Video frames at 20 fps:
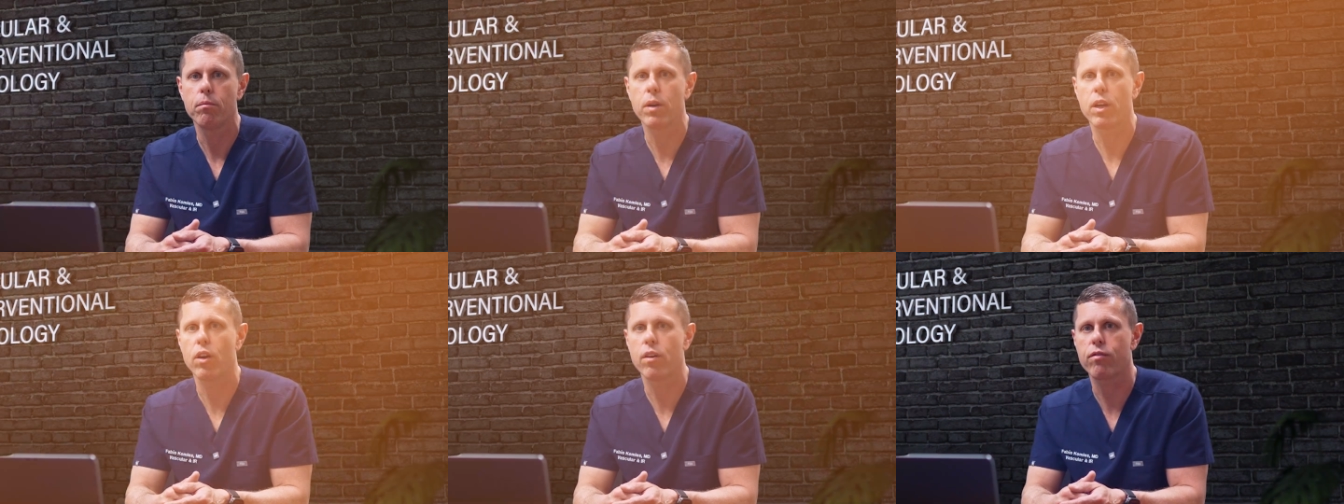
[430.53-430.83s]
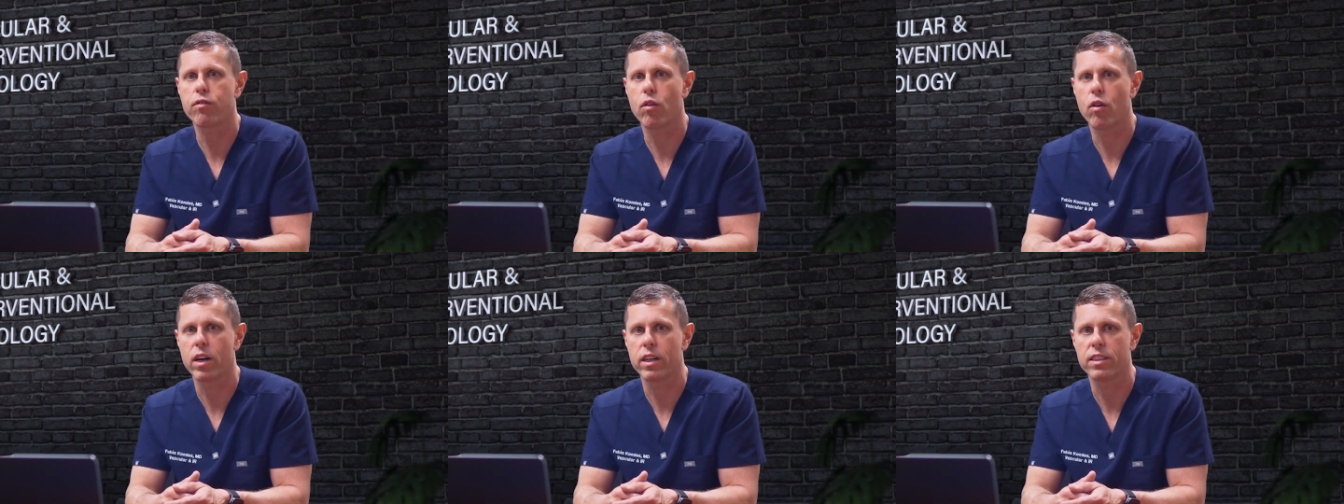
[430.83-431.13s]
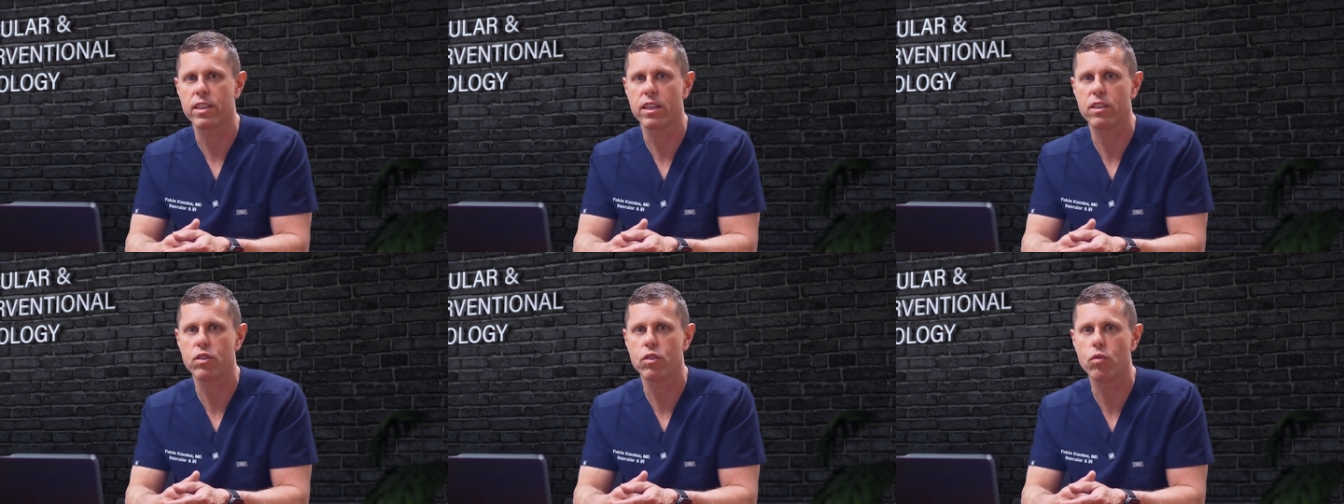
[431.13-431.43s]
But of
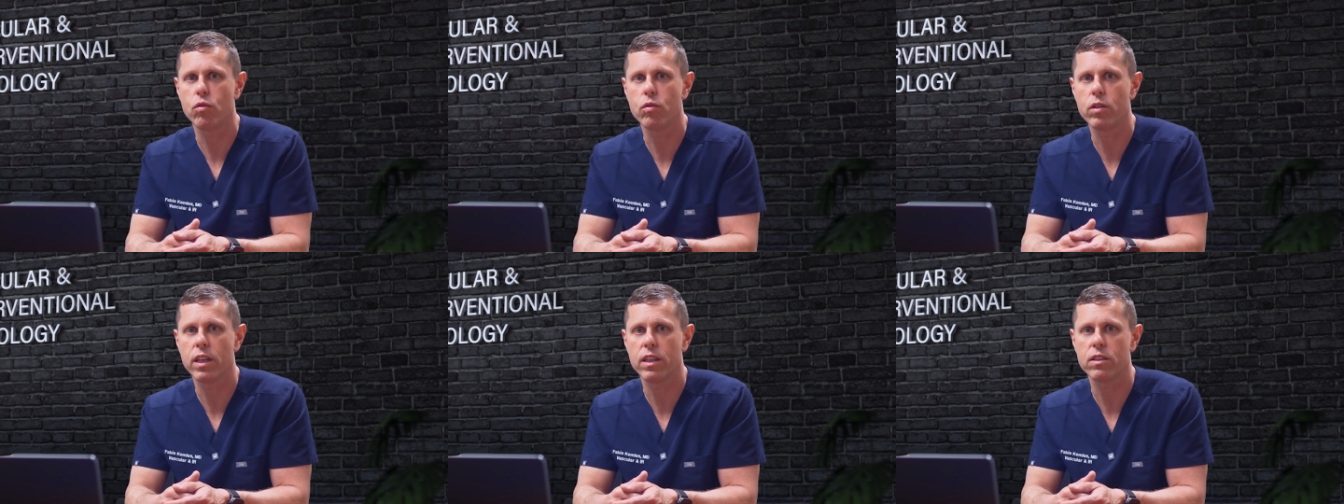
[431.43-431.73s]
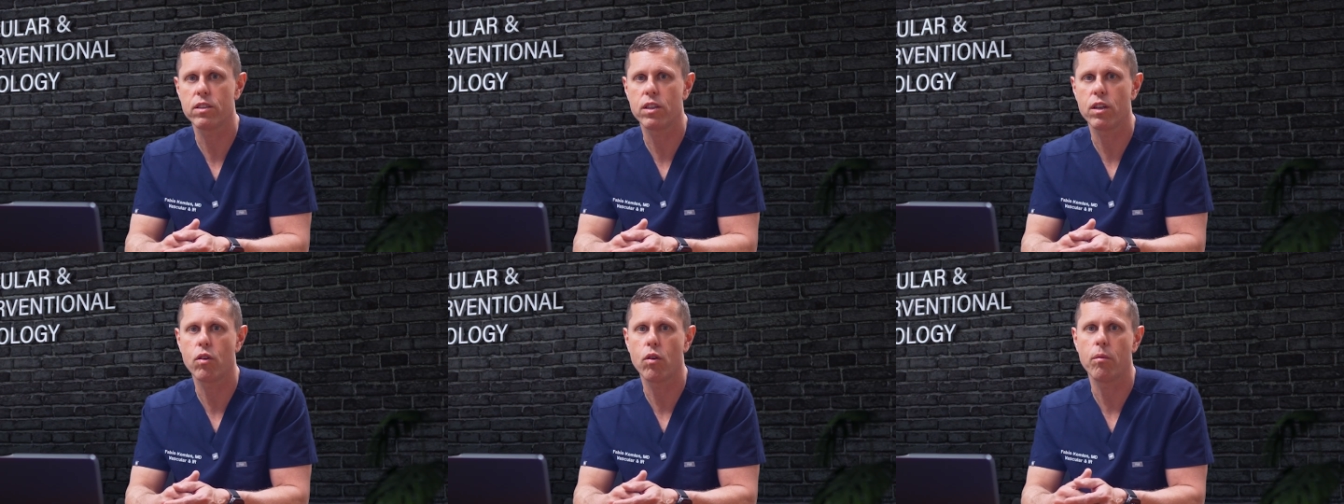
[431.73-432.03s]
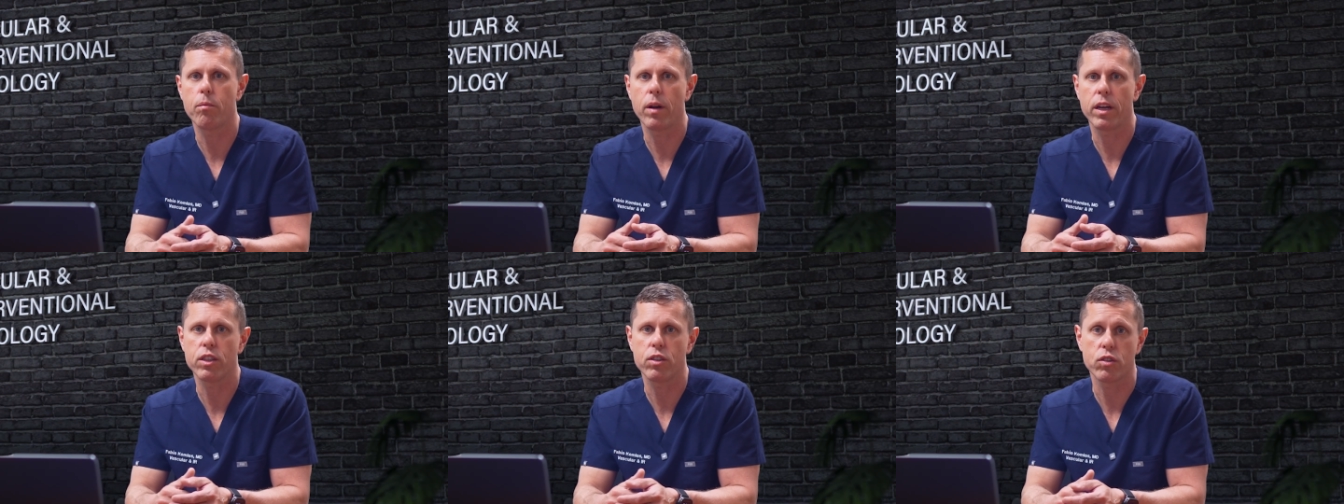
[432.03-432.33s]
course, as soon as the
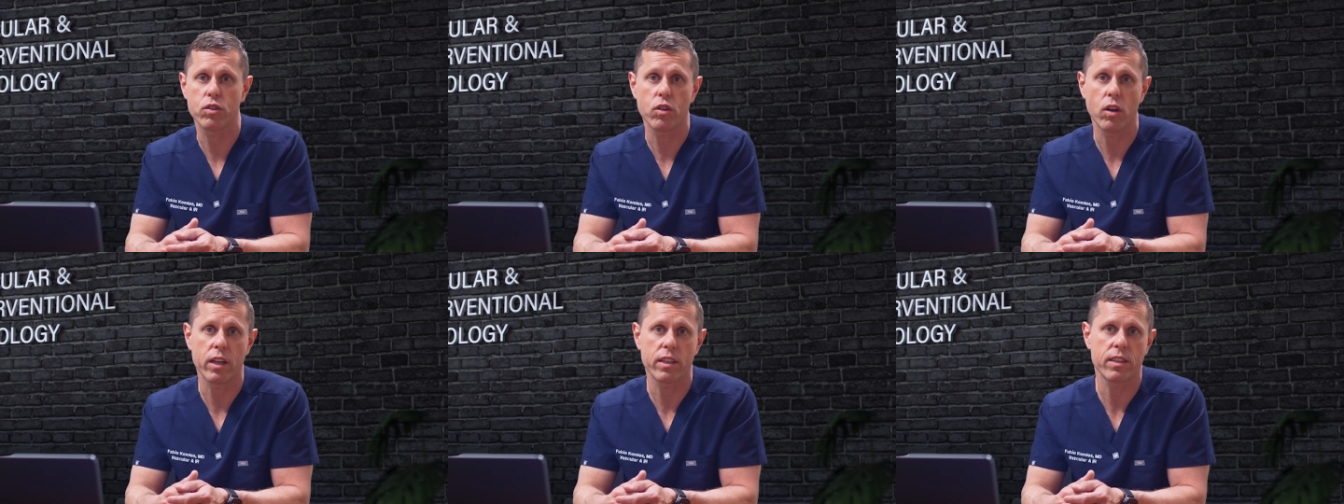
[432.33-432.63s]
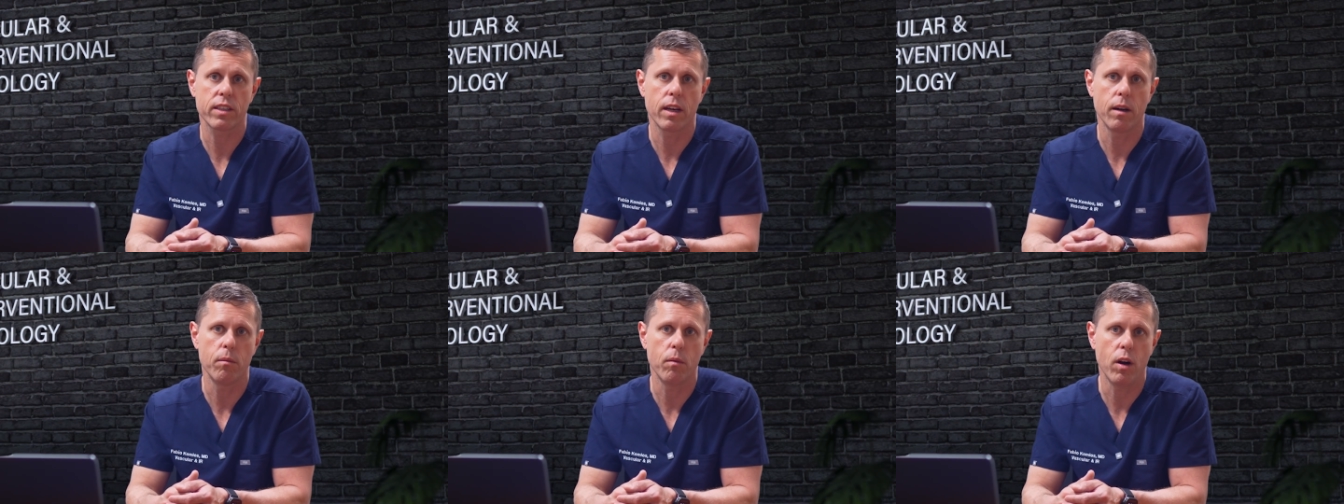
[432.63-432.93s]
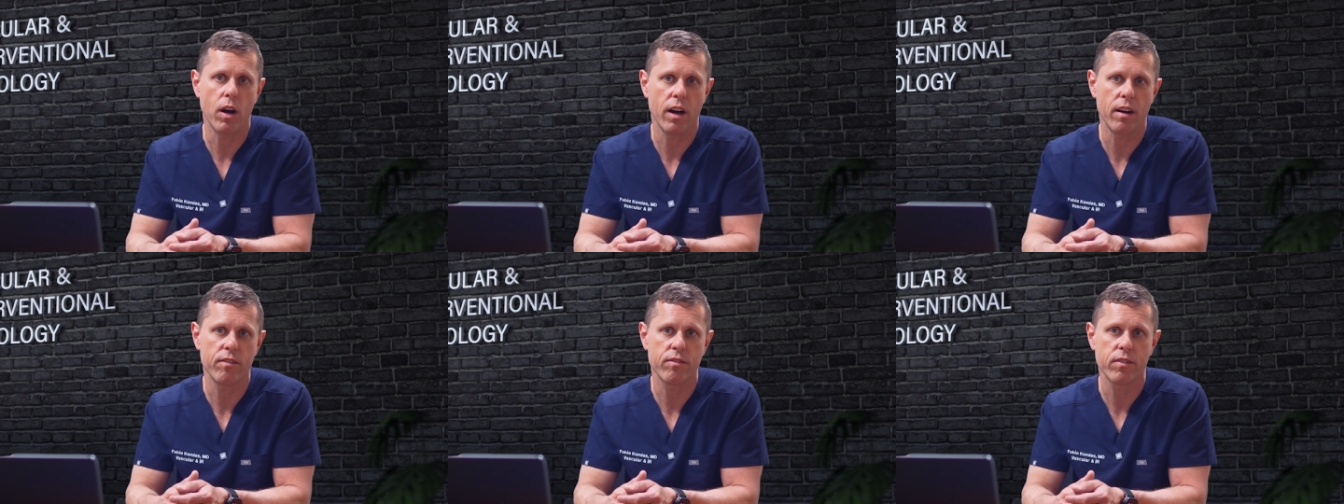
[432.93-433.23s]
compression socks come
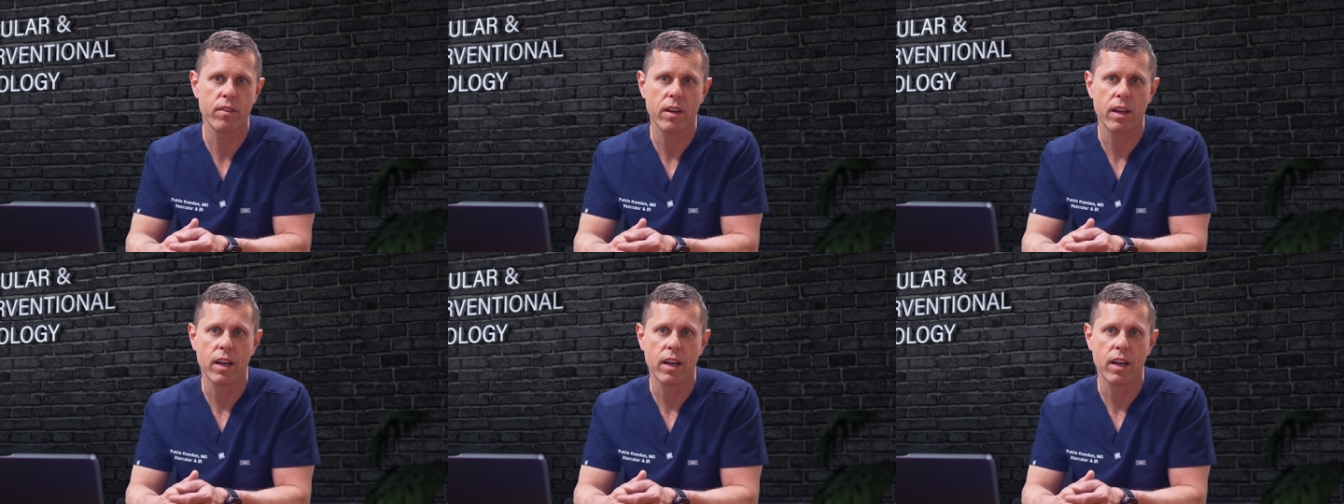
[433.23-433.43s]
off,